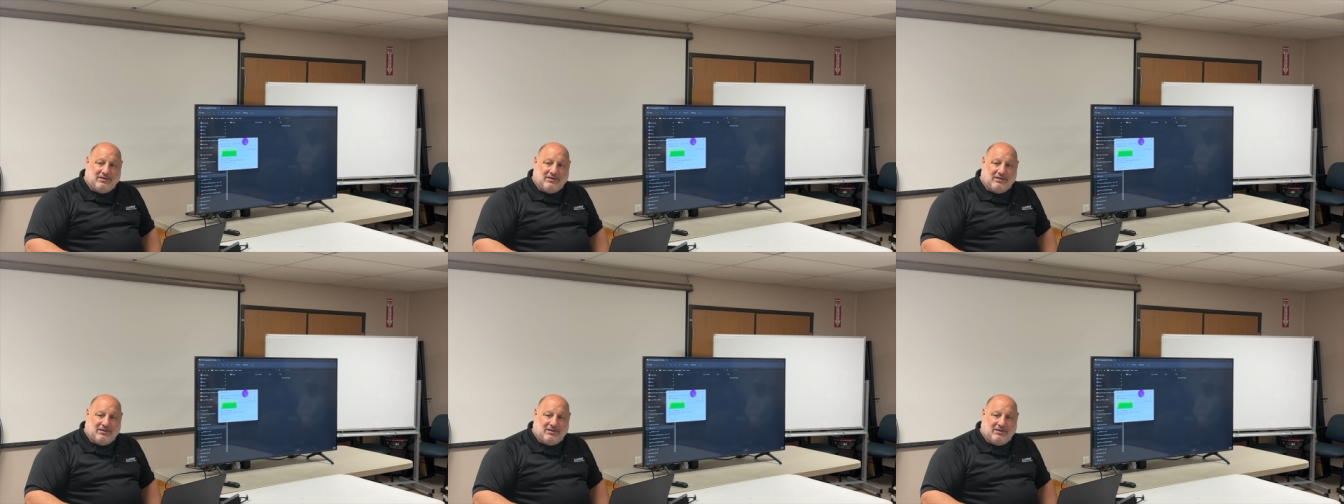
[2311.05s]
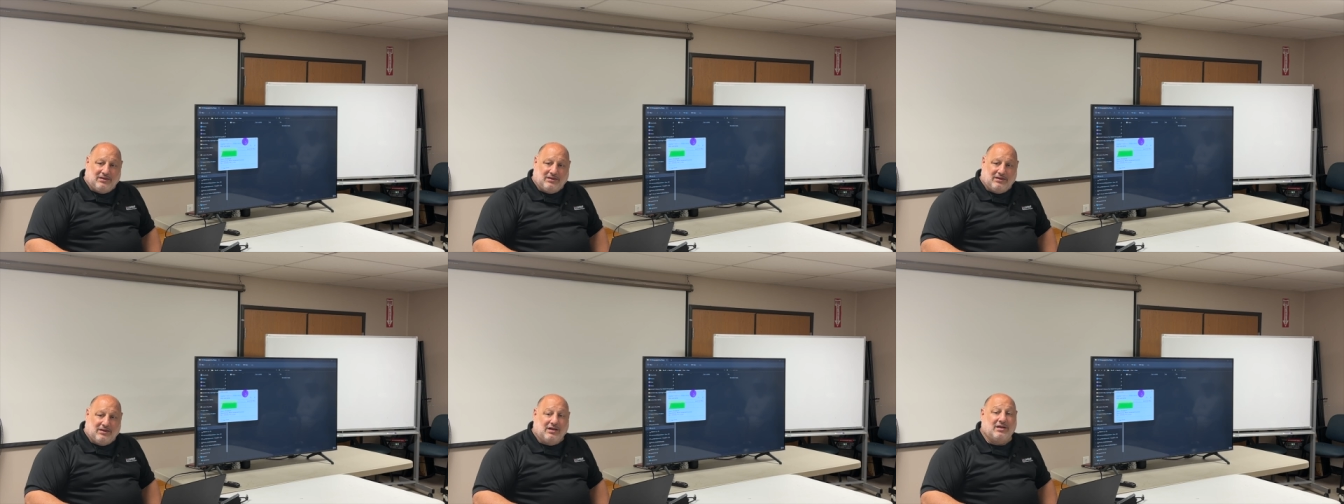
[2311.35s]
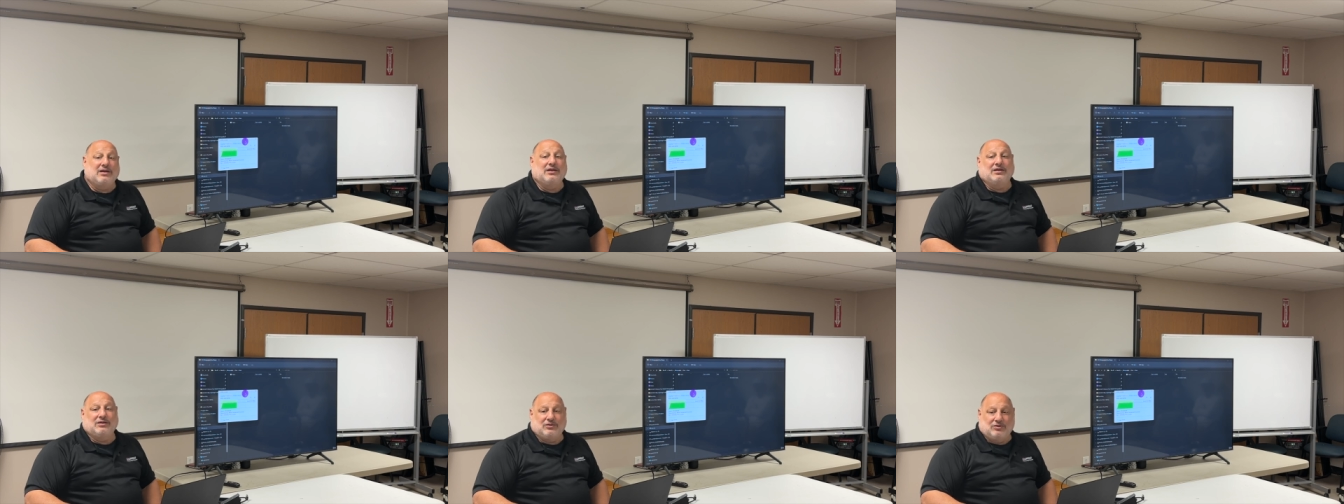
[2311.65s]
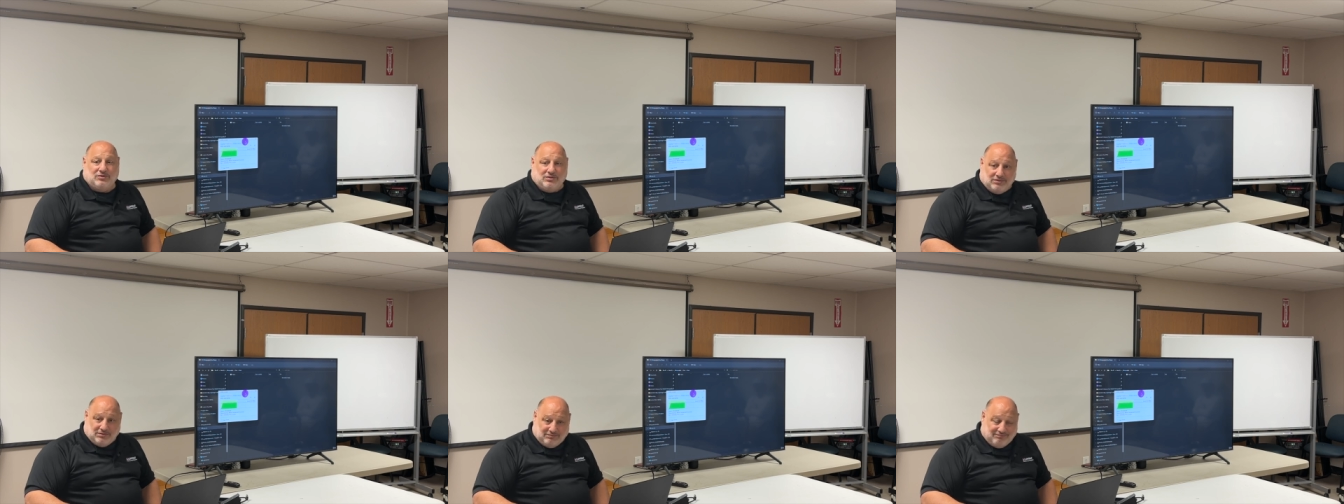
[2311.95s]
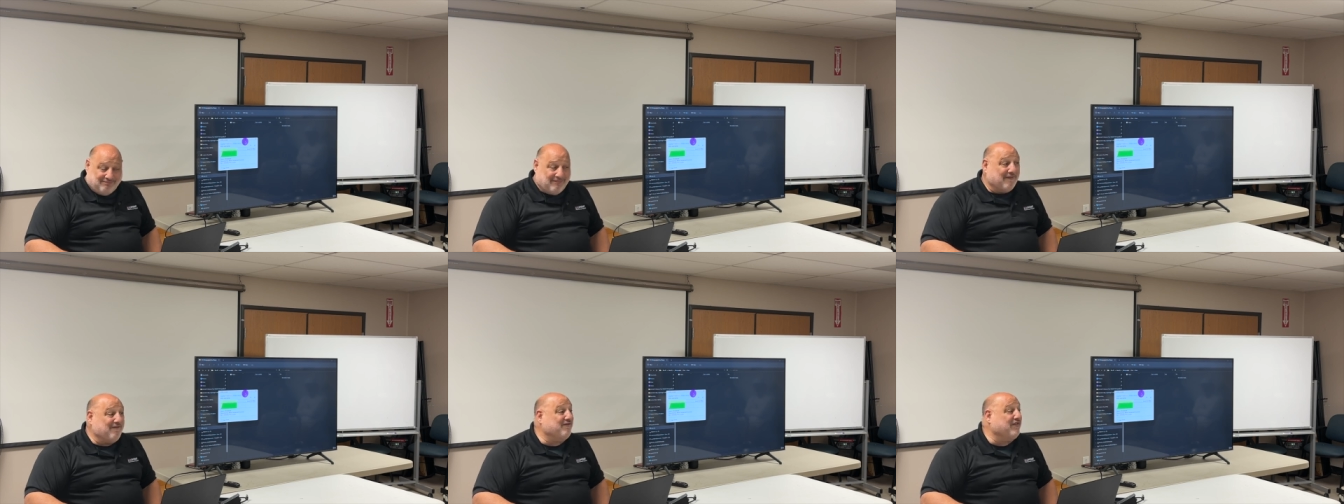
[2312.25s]
Pretty expensive.
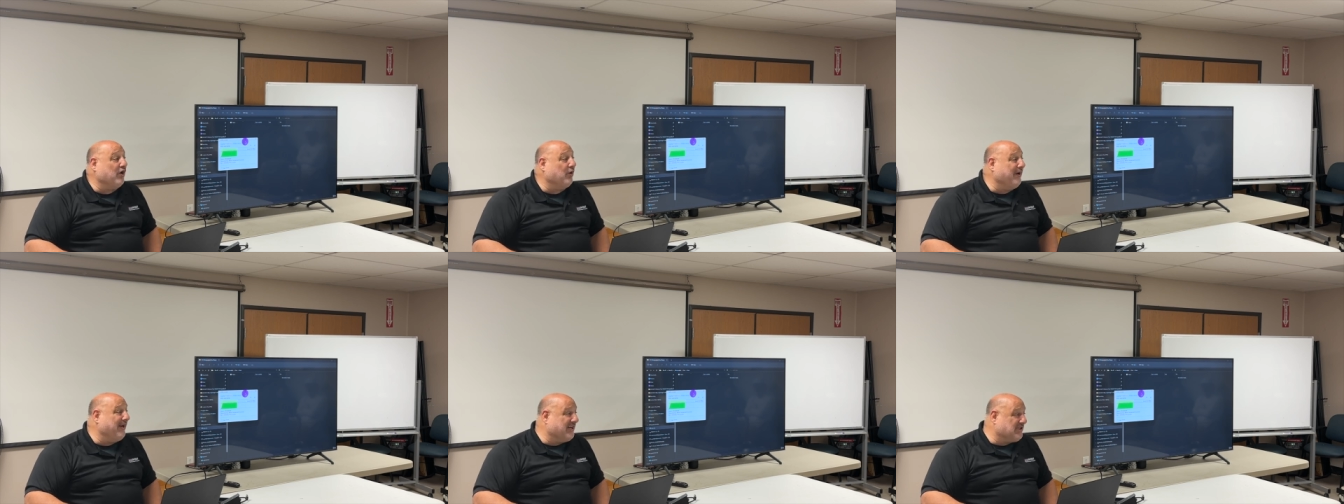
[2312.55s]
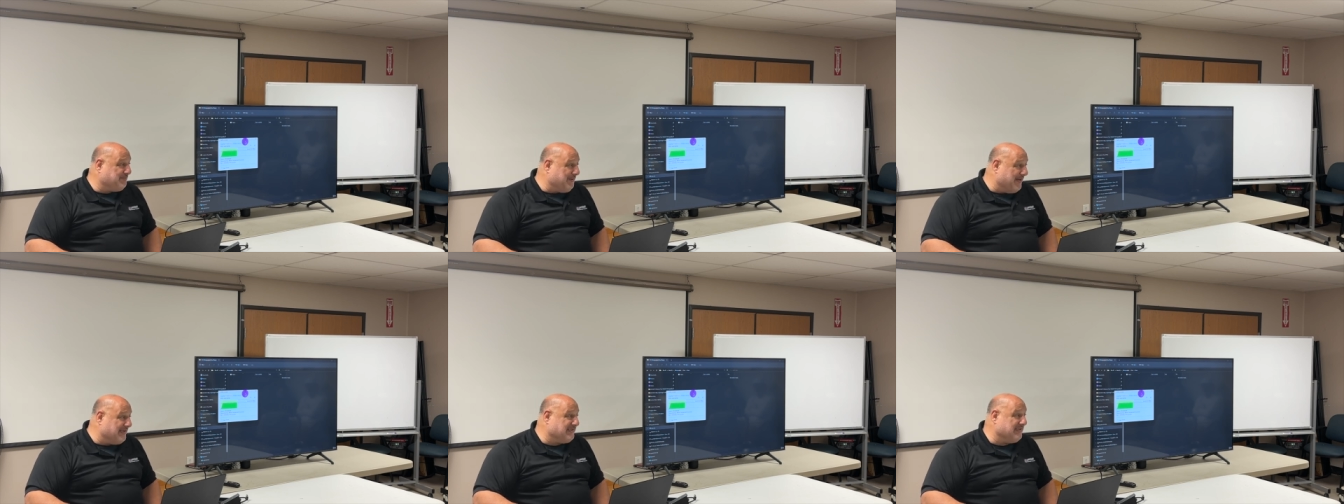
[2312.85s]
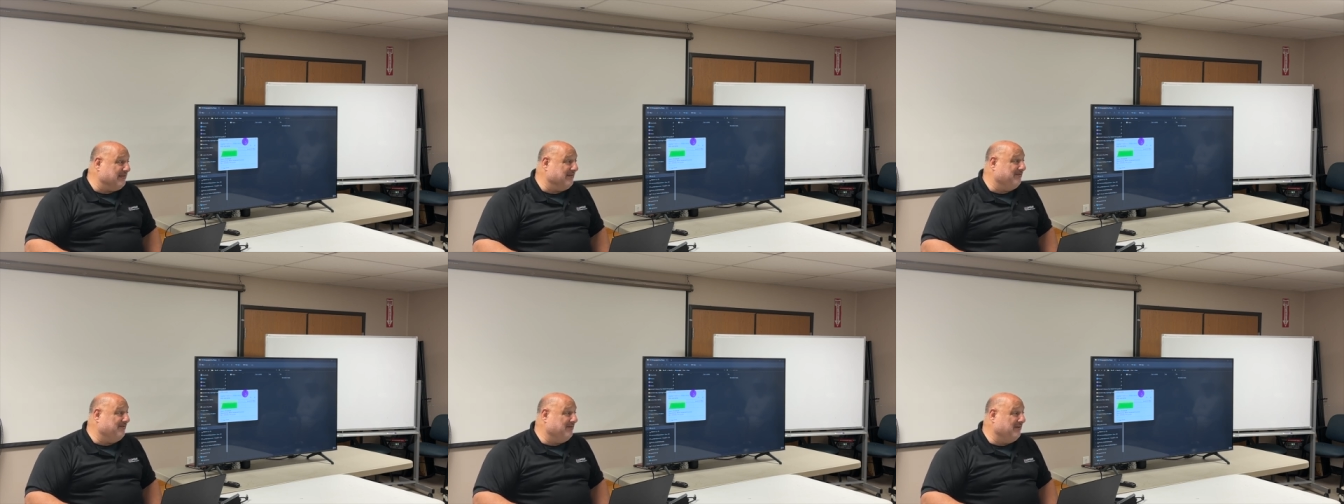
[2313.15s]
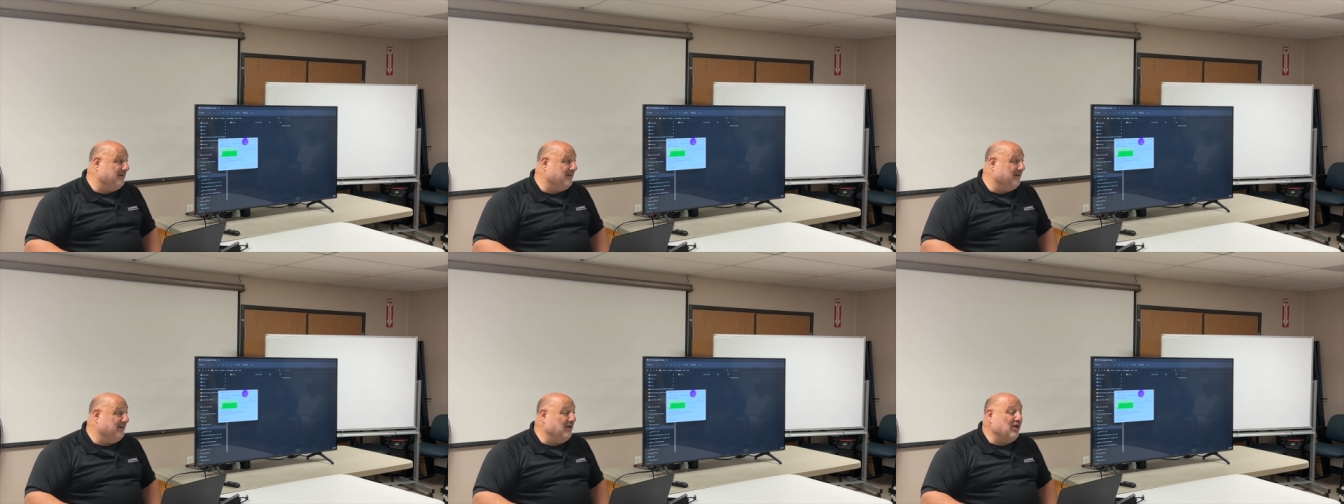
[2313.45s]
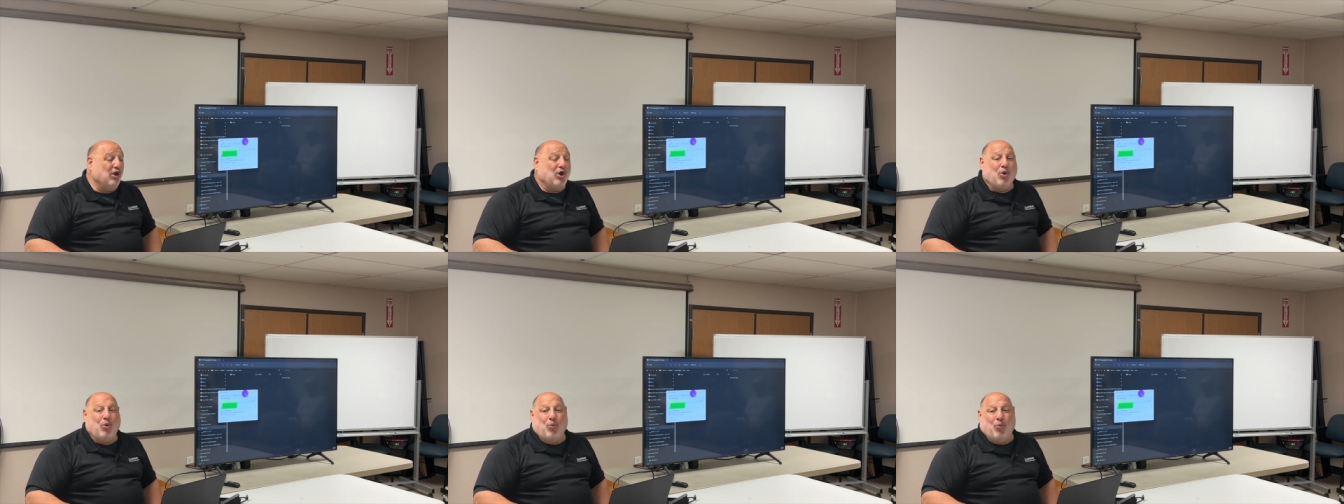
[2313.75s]
Very expensive.
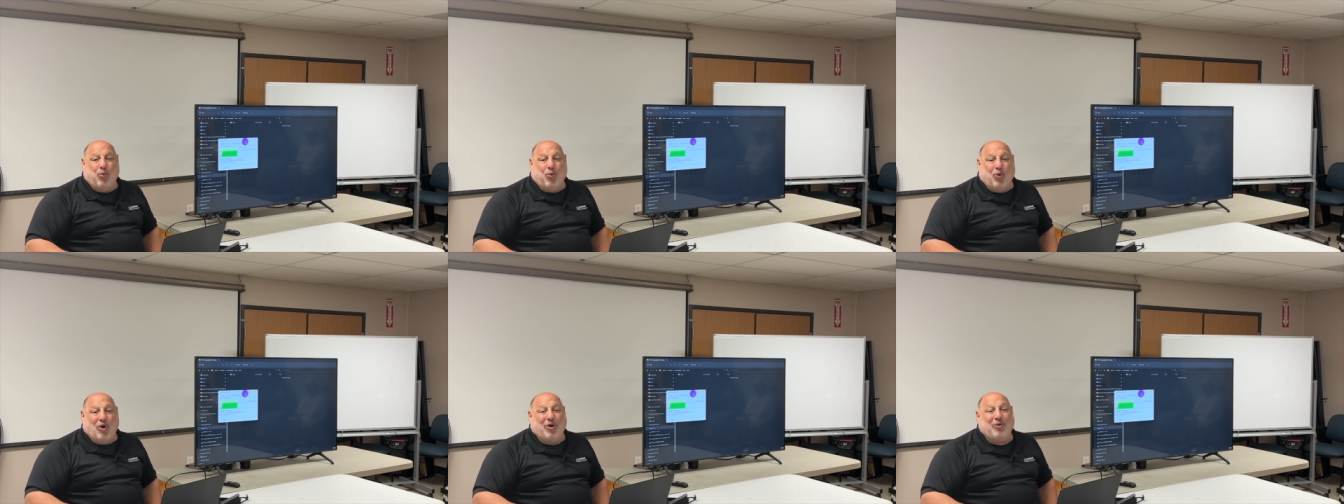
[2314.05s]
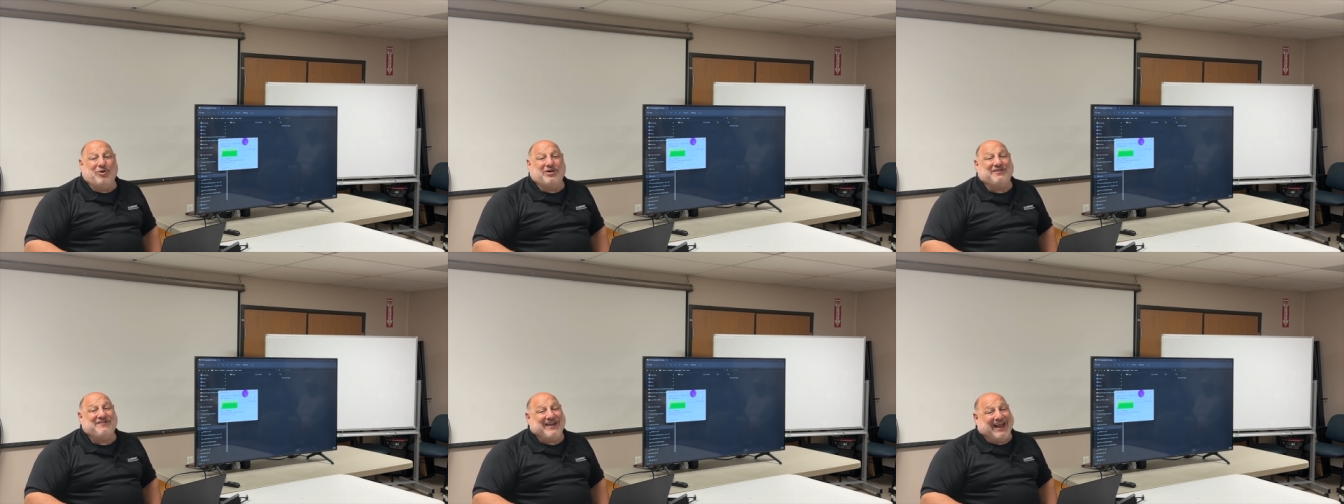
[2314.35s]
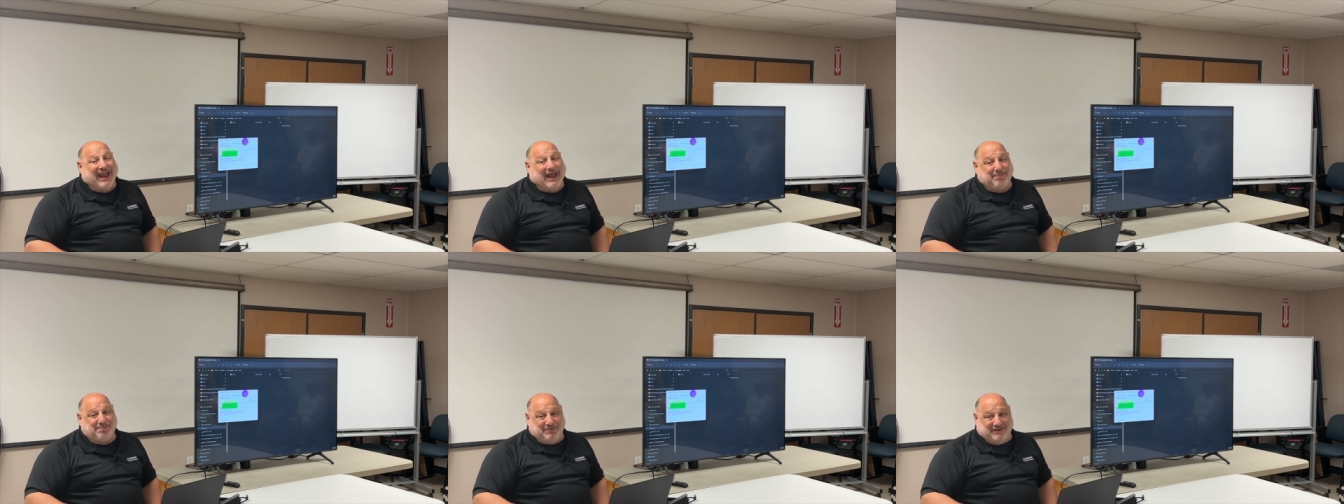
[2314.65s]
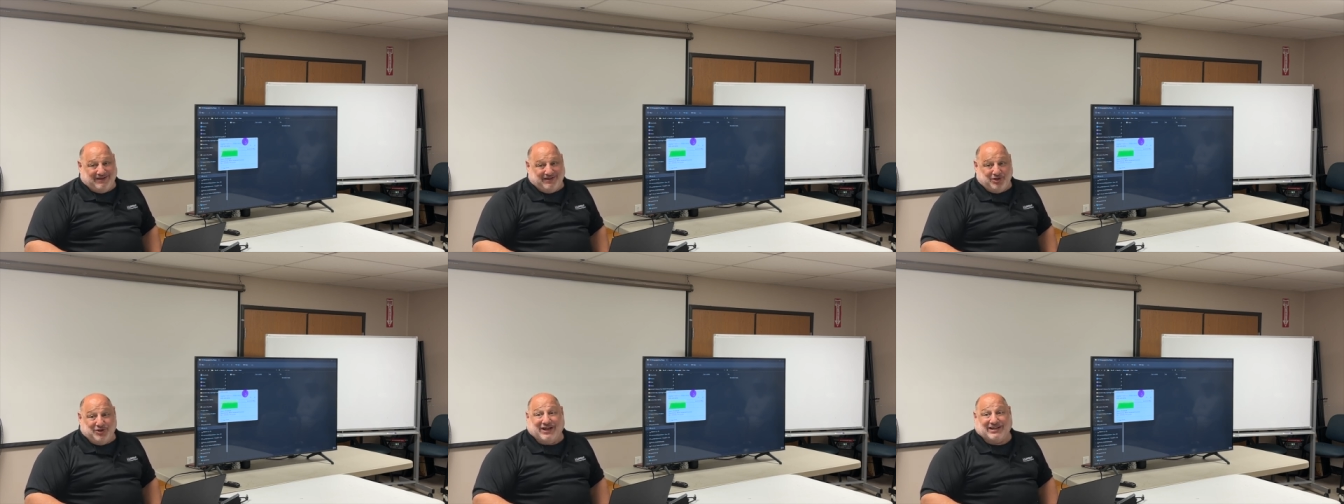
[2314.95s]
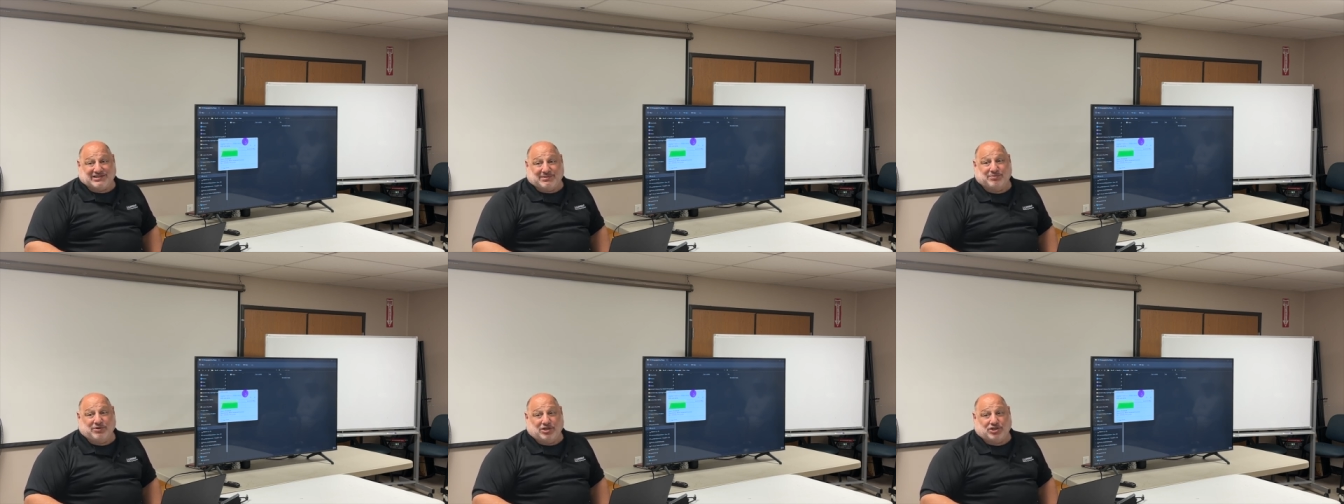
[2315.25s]
What would have happened? You
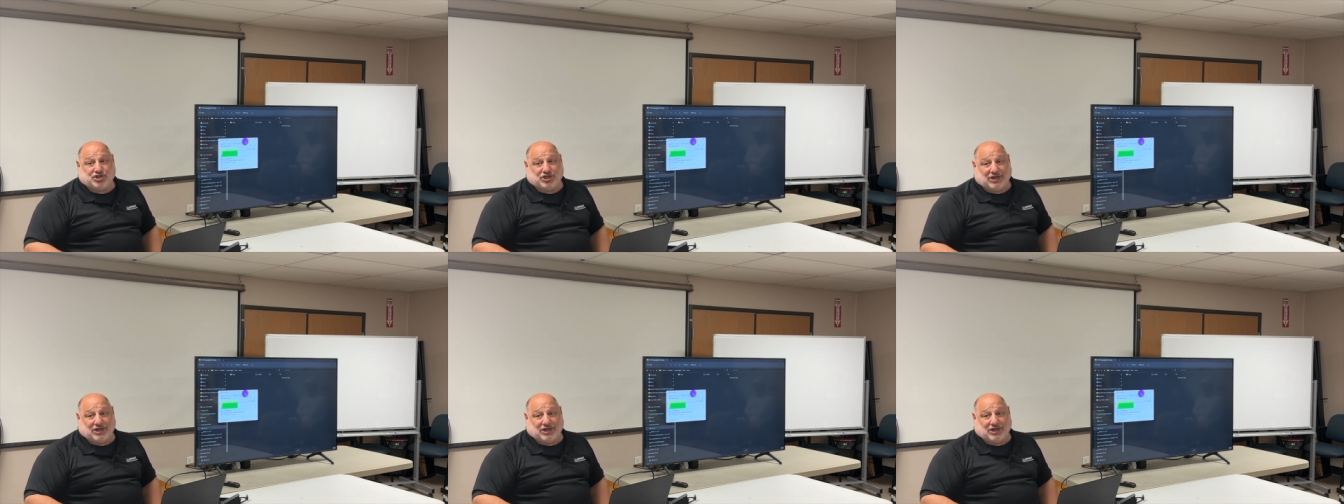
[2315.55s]
got some good